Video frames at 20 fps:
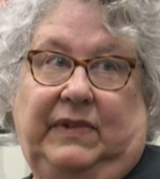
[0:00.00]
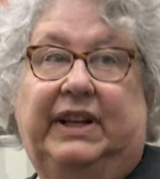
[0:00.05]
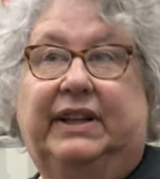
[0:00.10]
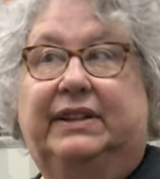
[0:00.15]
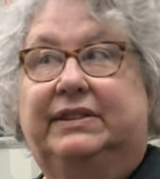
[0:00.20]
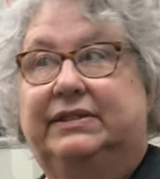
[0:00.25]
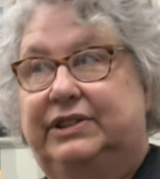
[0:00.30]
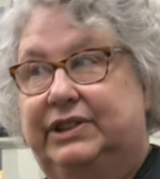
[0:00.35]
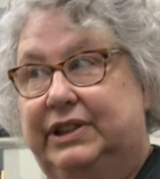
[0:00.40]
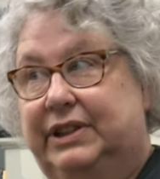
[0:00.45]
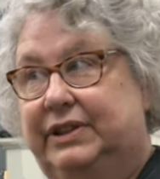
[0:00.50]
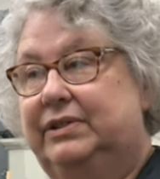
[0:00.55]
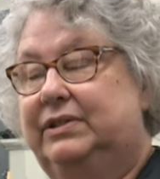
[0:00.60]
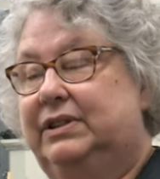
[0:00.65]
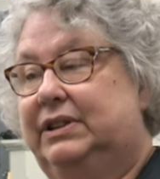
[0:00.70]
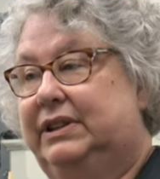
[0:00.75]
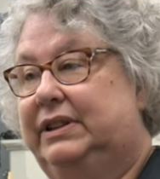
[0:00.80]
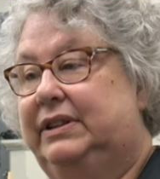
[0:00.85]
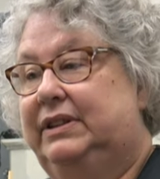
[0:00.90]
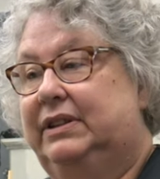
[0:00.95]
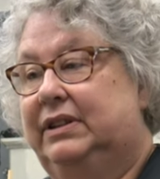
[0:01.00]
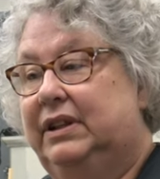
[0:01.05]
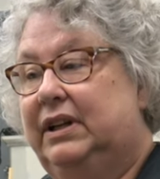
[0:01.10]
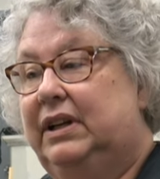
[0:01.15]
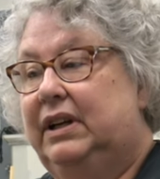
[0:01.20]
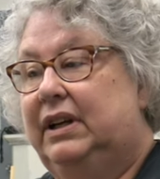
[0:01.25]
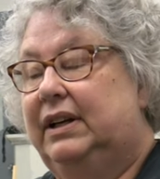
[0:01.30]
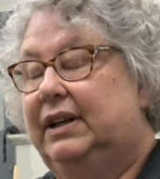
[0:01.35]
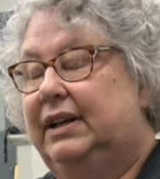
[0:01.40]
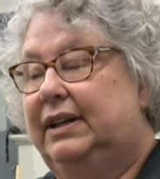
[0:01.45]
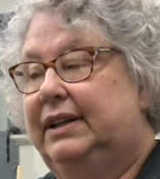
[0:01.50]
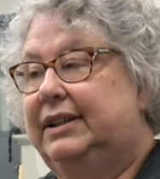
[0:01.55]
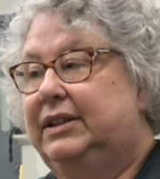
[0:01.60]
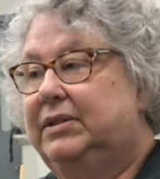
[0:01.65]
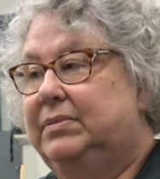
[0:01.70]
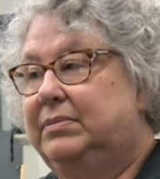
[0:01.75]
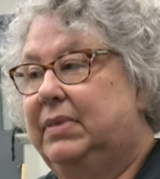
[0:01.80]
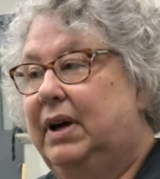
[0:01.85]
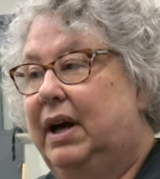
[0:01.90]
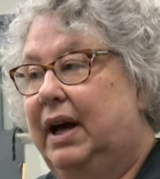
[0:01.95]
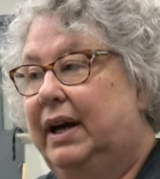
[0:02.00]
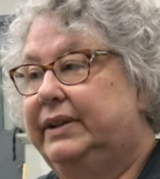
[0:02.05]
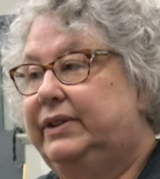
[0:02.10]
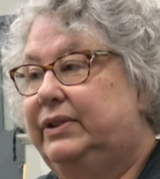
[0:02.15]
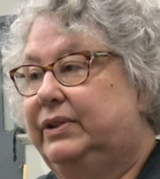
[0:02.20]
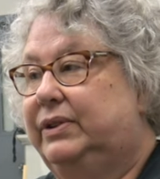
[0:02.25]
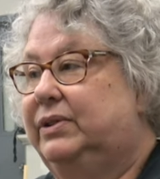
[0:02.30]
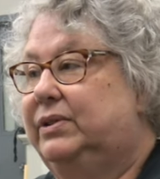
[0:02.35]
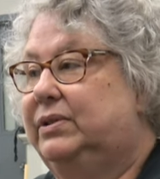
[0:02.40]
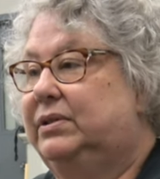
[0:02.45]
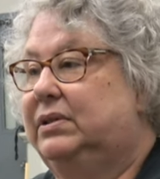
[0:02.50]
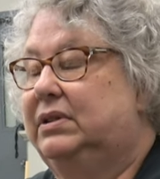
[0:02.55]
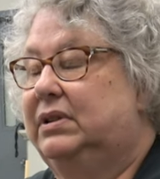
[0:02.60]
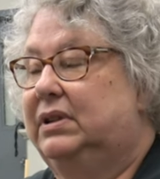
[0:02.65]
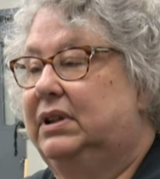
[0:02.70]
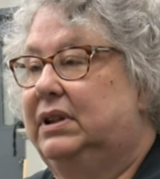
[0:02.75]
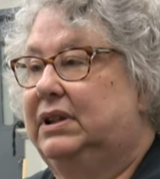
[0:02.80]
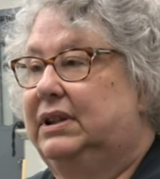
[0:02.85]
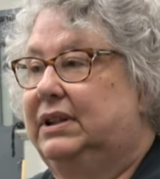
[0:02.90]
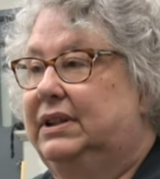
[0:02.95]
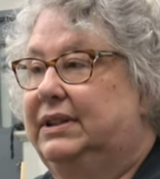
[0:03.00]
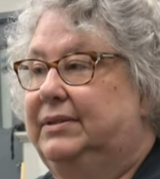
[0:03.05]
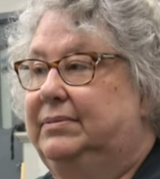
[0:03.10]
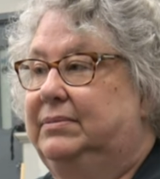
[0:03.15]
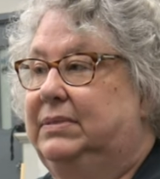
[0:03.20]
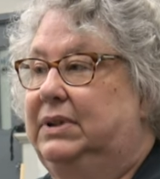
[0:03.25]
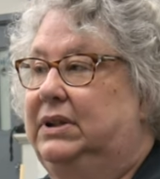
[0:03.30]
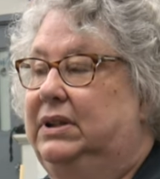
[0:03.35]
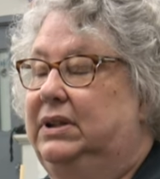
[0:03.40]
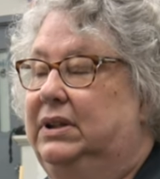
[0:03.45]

Yeah, generally. Um, I do. Um,